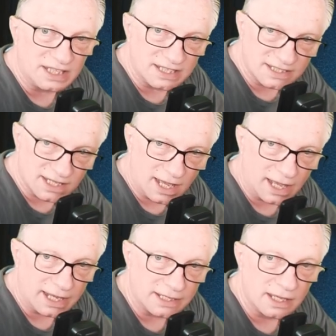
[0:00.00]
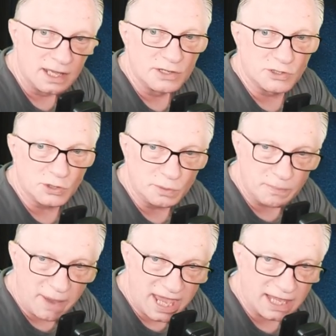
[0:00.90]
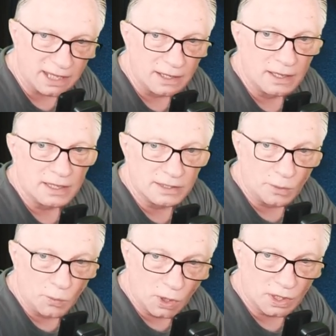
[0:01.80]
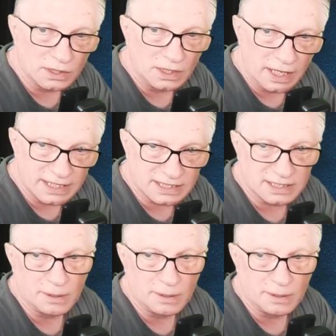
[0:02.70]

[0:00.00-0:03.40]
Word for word: designed to make the word list